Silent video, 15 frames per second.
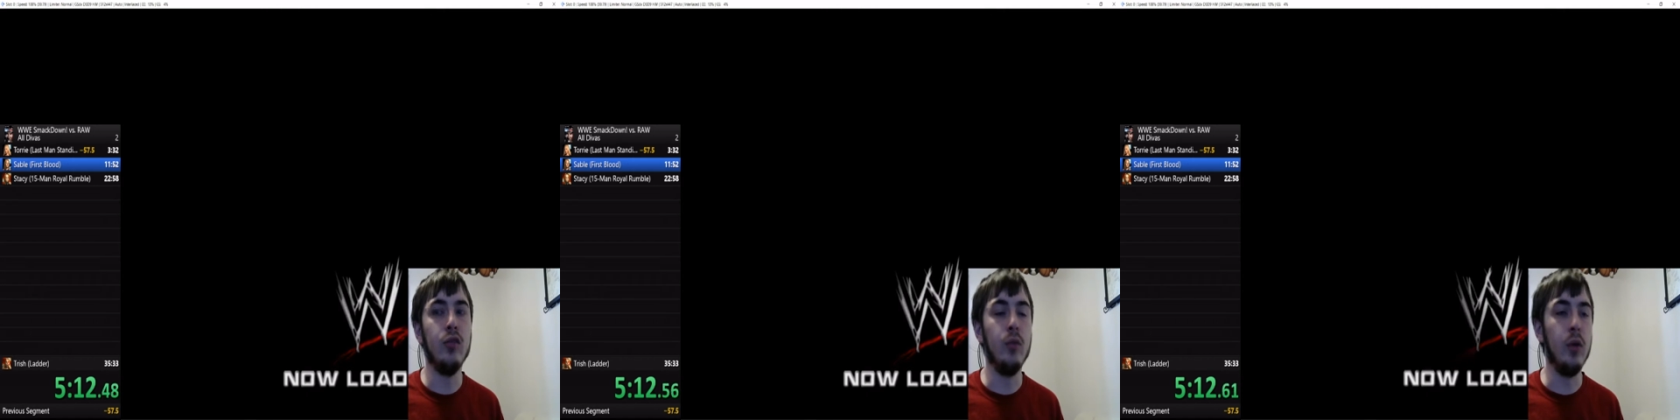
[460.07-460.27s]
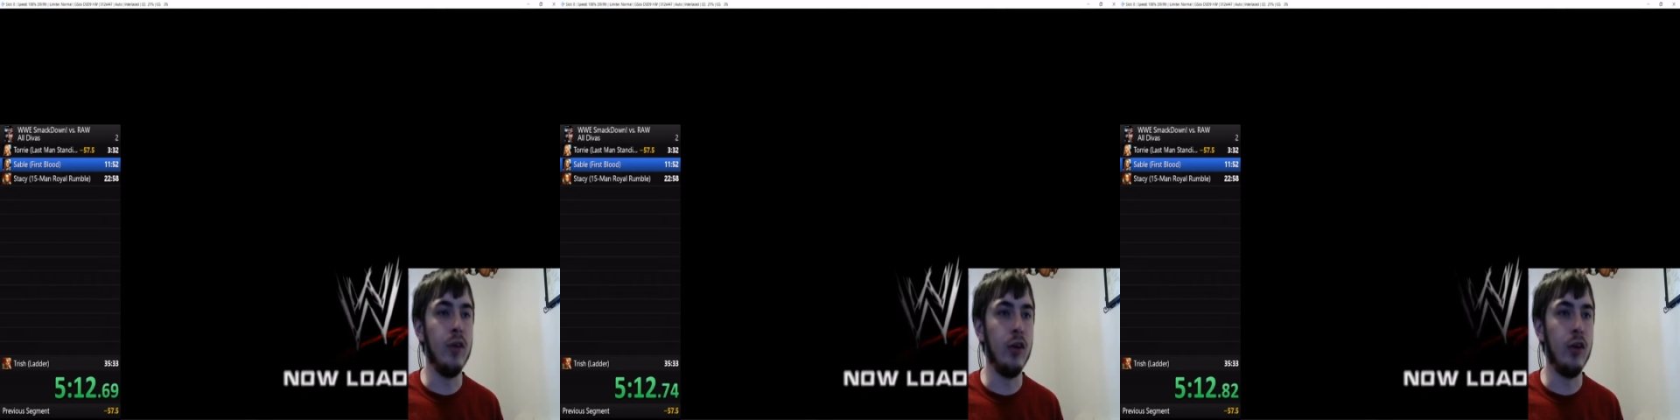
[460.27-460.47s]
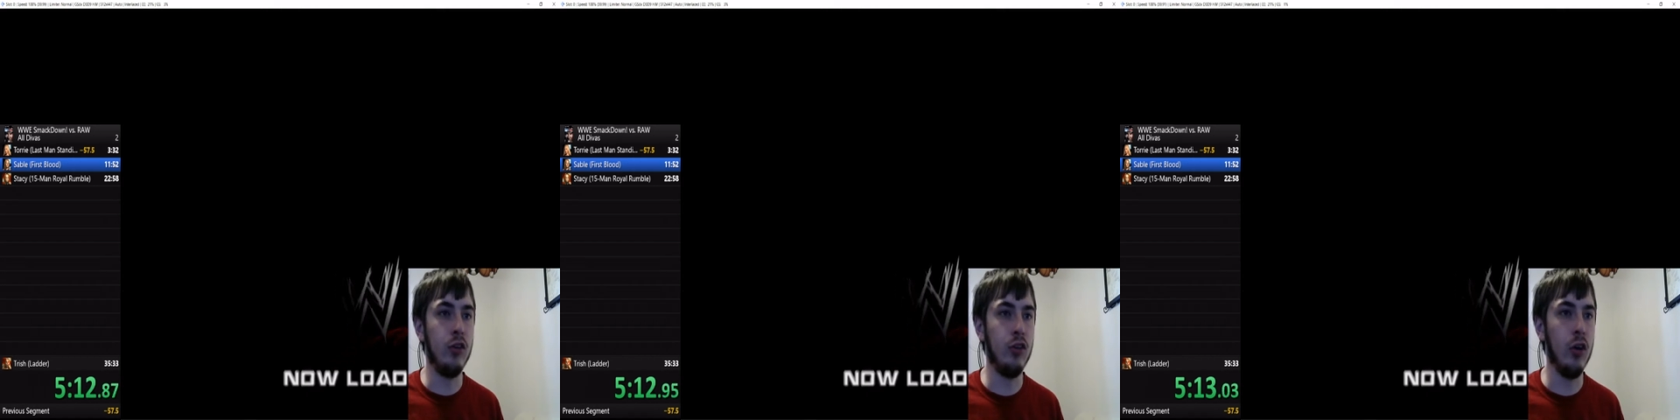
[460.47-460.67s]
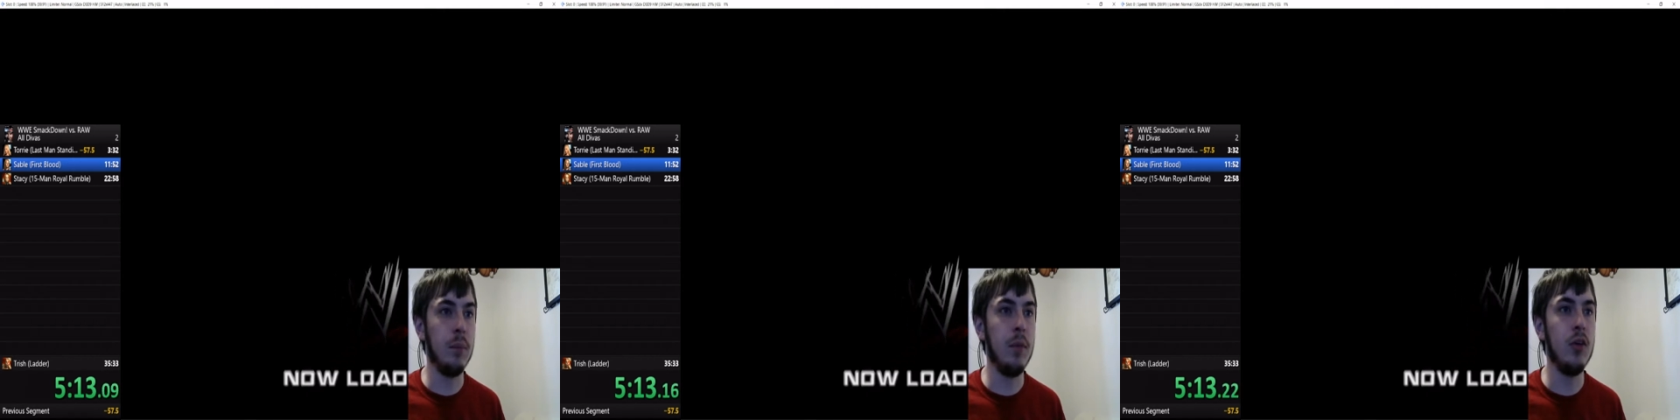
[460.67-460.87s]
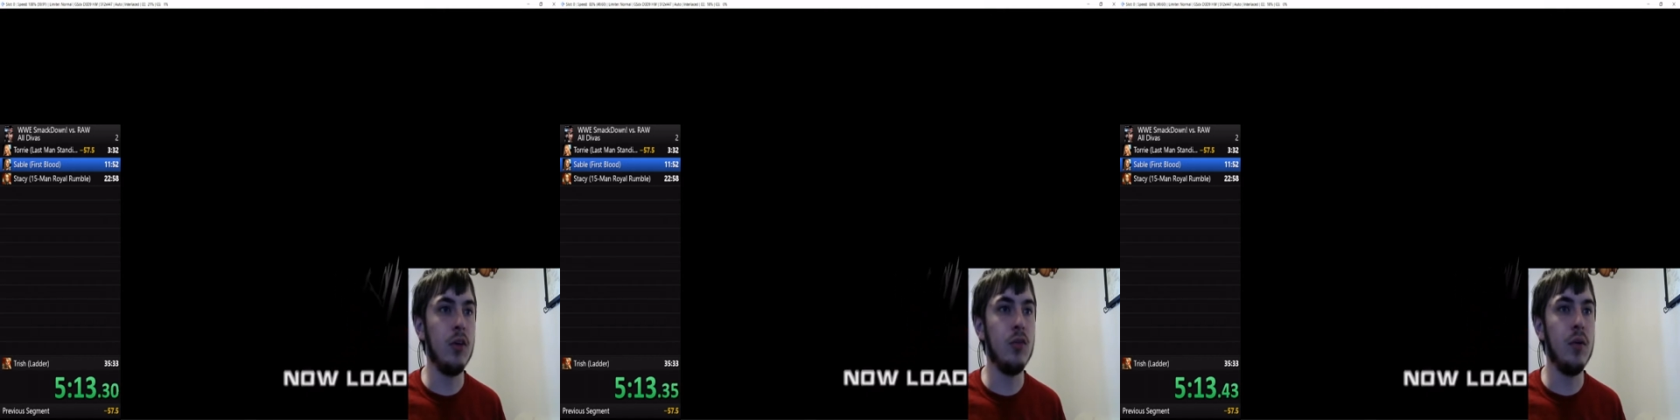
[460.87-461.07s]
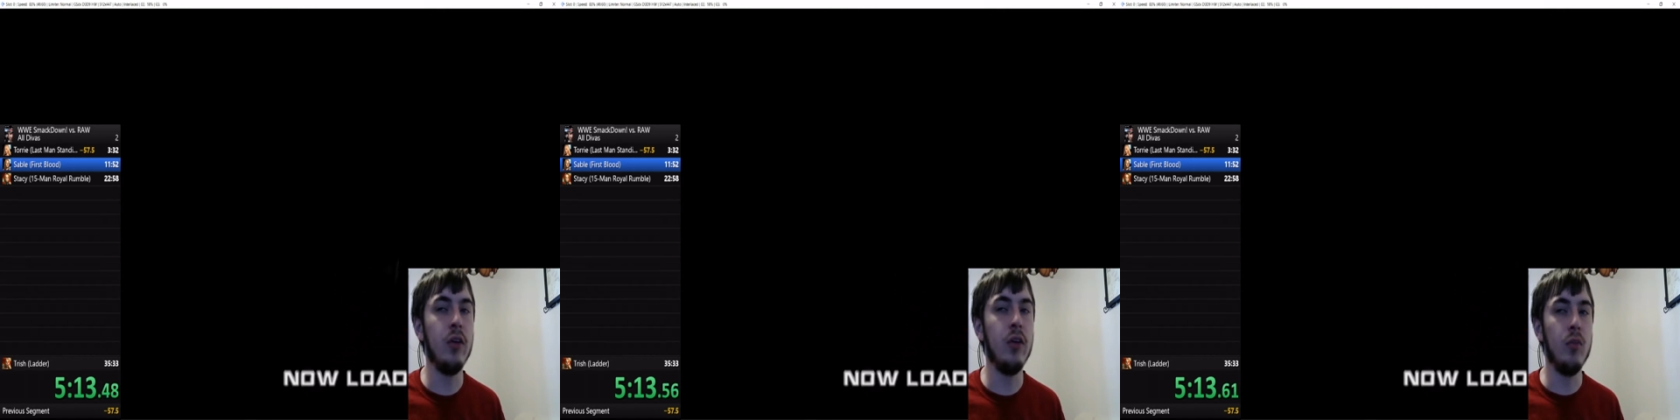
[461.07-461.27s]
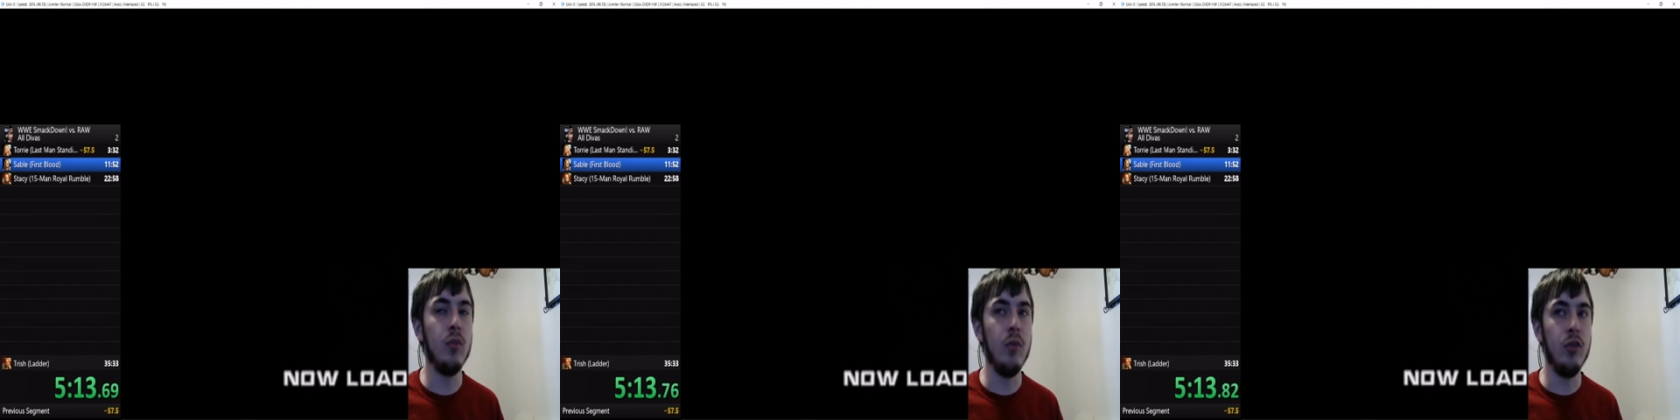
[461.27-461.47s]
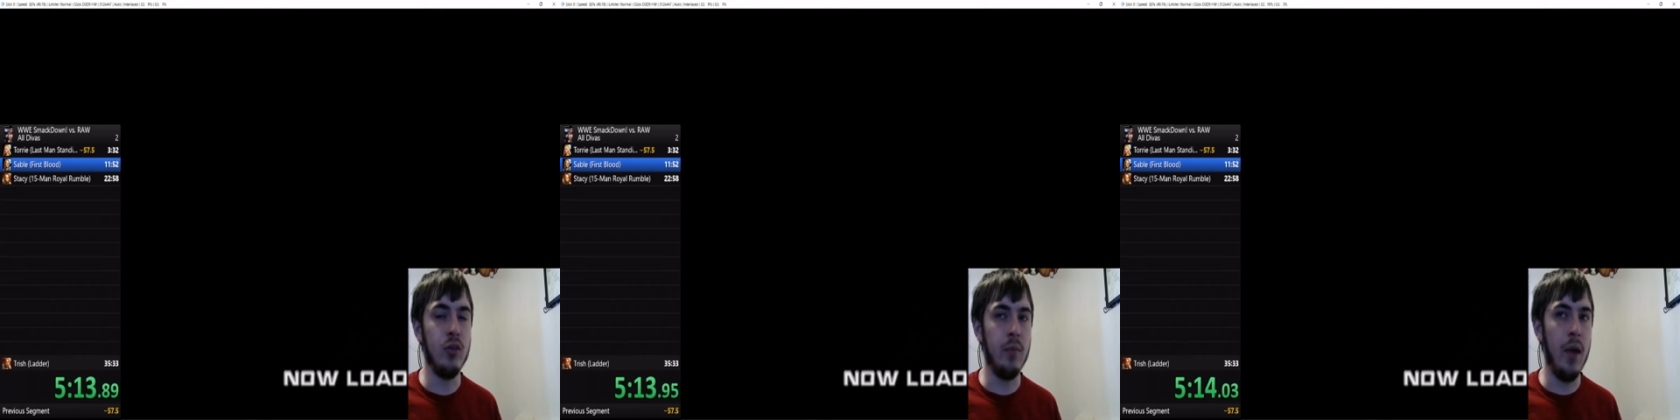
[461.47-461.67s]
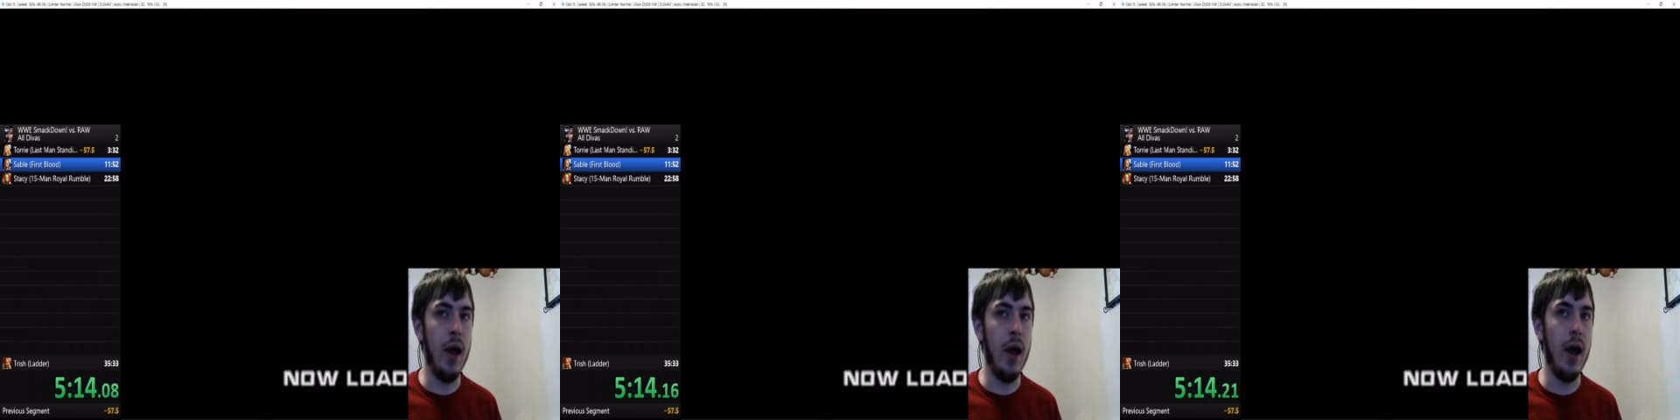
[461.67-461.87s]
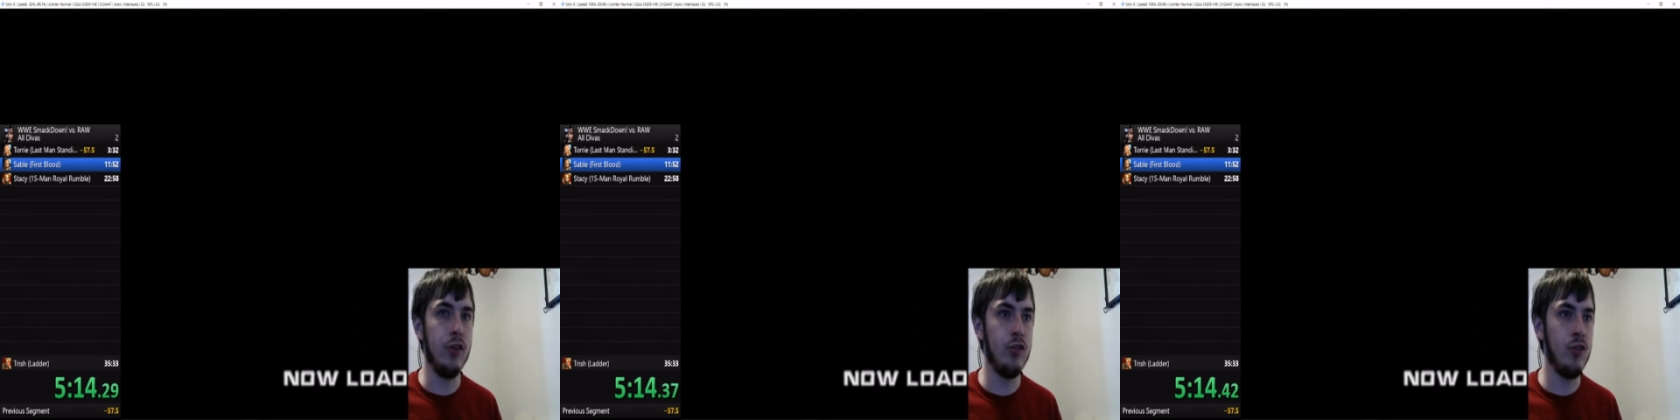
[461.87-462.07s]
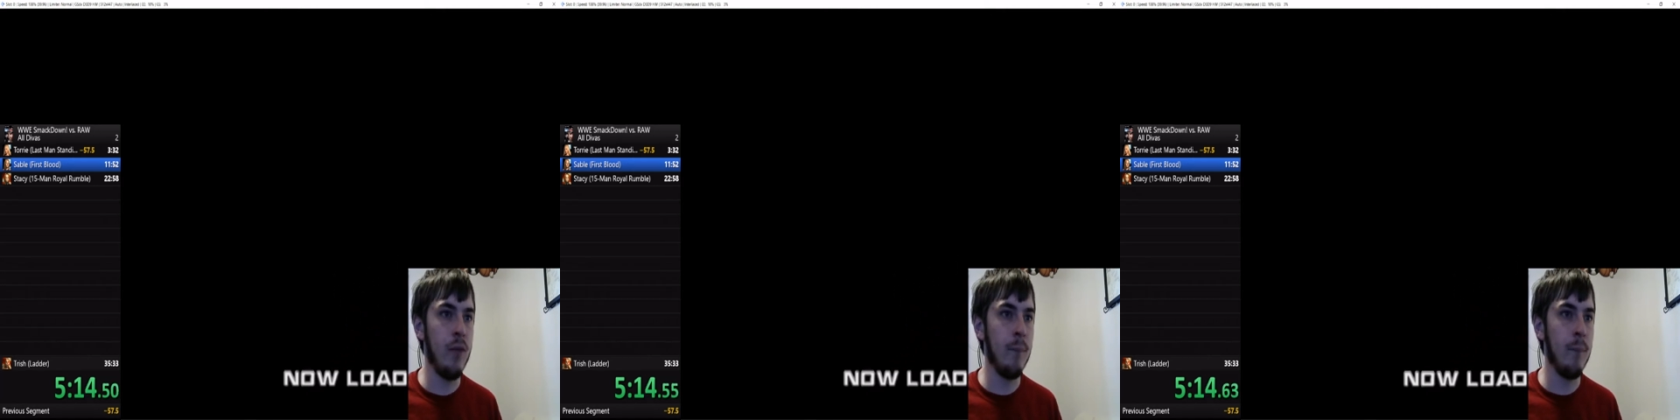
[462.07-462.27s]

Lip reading: face Shelton Benjamin in a submission match.